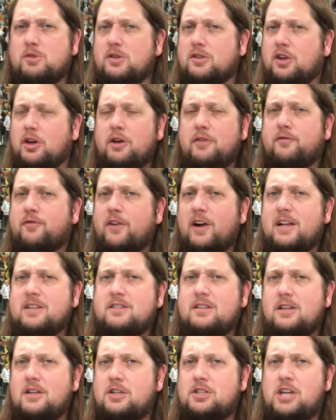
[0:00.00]
with good
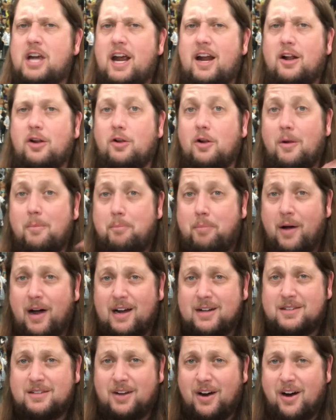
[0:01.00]
friends of the channel, old
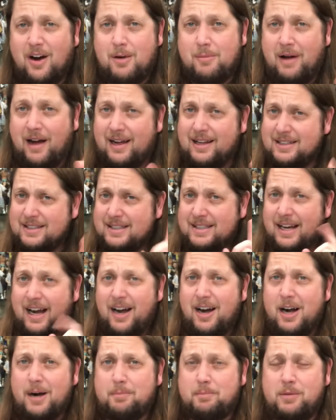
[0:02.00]
Buck Dharma,
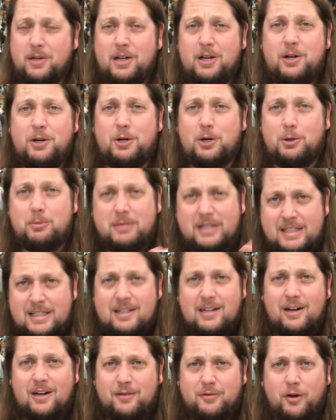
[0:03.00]
Eric Bloom,
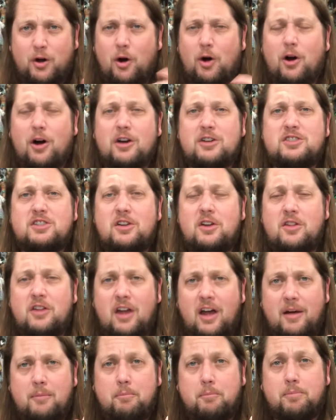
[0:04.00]
of course,
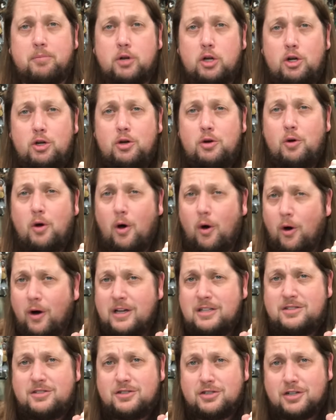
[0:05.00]
the Blue
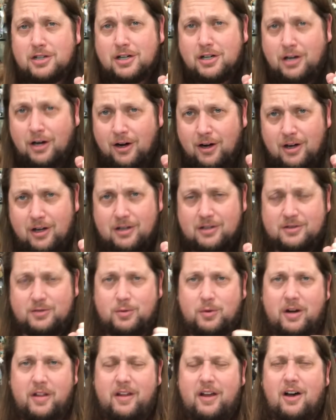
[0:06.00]
Oyster Cult,
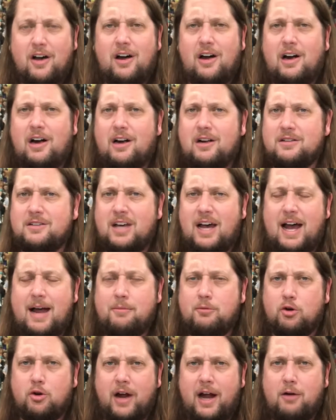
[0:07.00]
one of the all-time
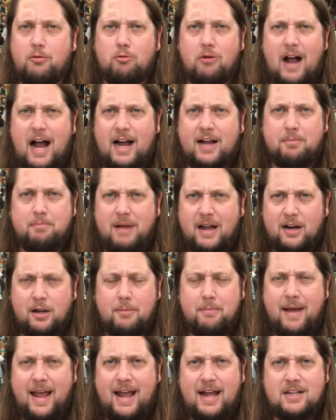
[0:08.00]
great rock metal
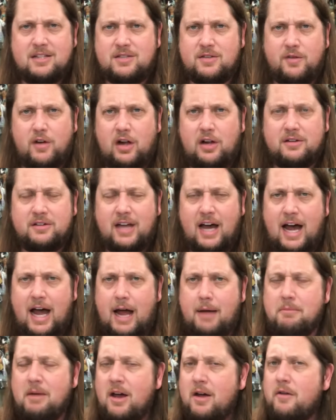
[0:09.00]
bands of all
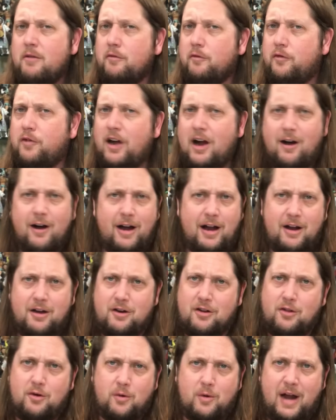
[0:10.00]
time, very
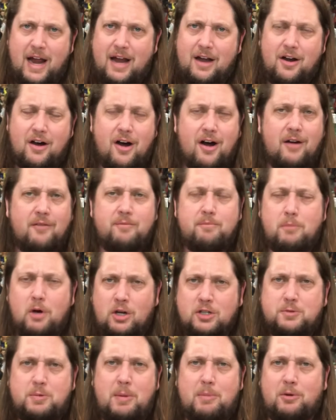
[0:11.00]
under the radar.
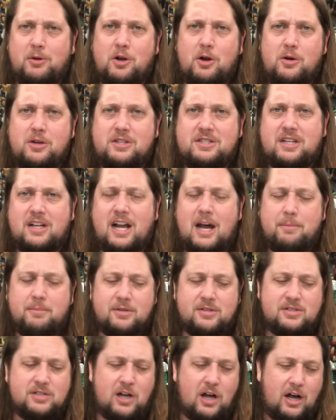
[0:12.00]
Most people know just a
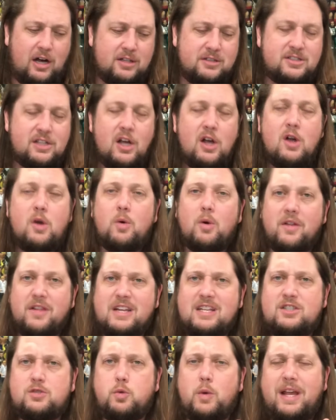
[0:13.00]
couple songs. Well,
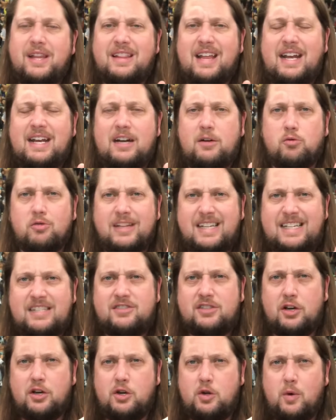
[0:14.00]
this week they did
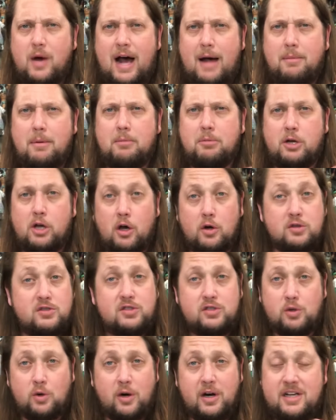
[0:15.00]
release their new album, Ghost
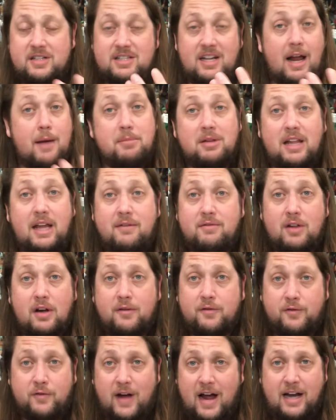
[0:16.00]
Stories, and I believe their
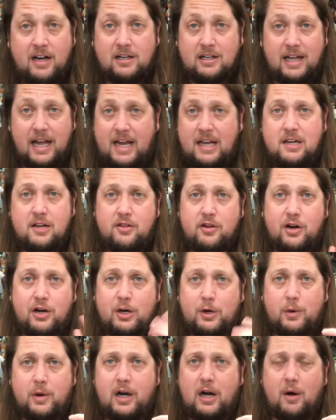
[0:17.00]
final end of their
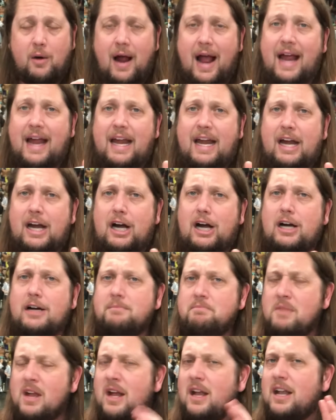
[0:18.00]
career right here.
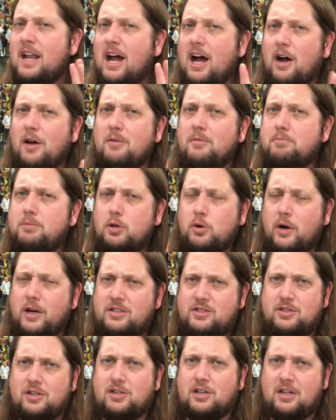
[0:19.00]
Now, Blue
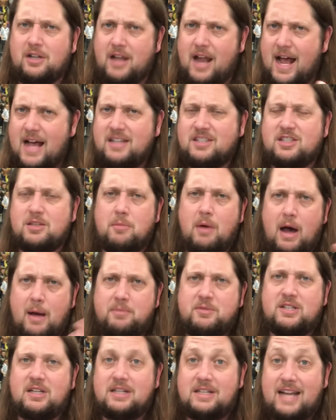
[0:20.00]
Oyster Cult has some
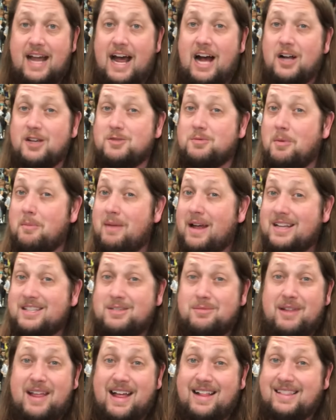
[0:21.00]
ups and downs, but man,
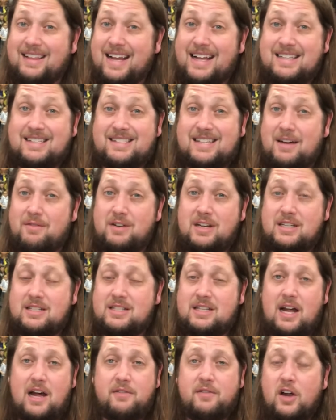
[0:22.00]
some of that late seventies
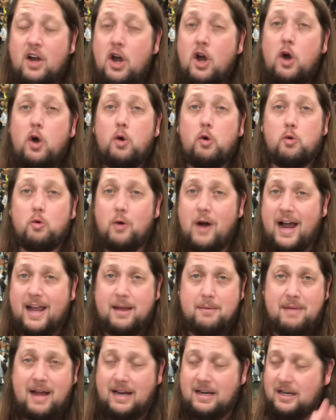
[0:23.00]
stuff,
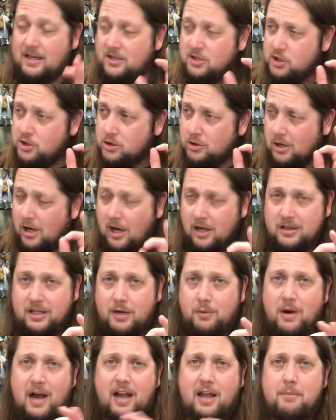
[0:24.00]
recommended,
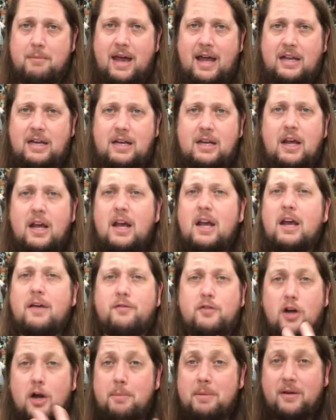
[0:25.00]
strongly recommended.
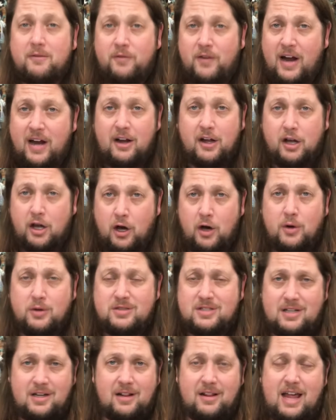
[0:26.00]
If you're a big fan of
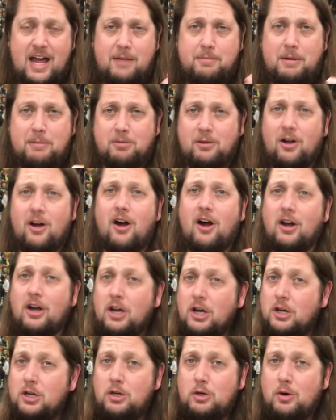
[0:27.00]
Ghost, and a lot of people are,
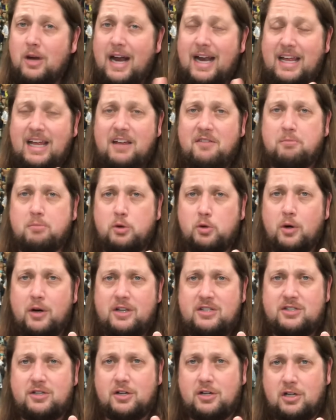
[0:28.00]
you got to give Blue
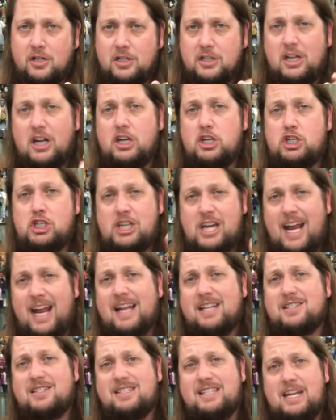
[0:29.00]
Oyster Cult a
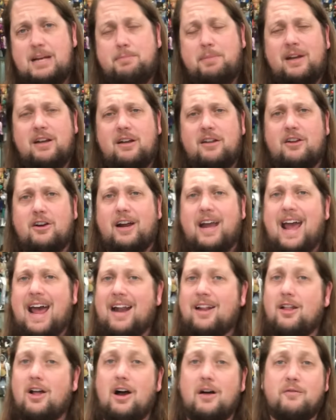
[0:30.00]
chance. Deep into their
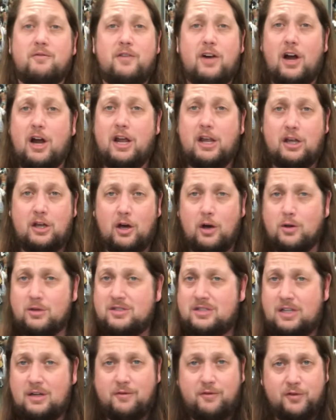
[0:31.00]
catalog, very
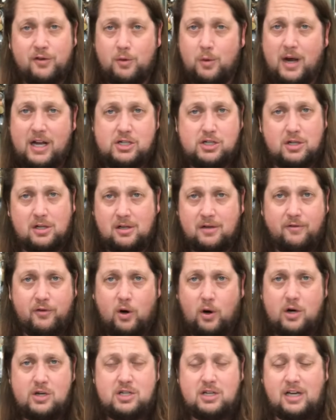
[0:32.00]
Ghost influential. Of
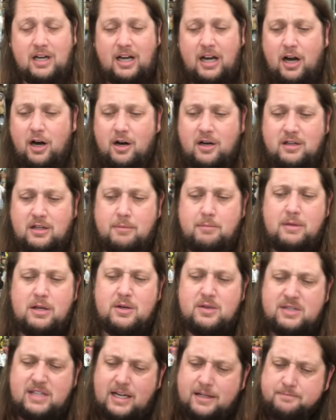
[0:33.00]
course, you can hear it in the
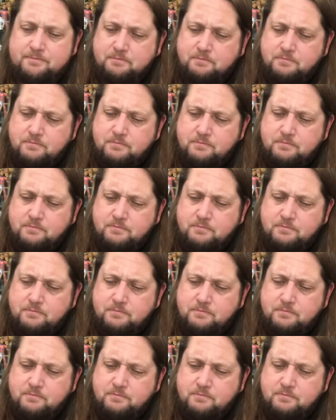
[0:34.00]
music.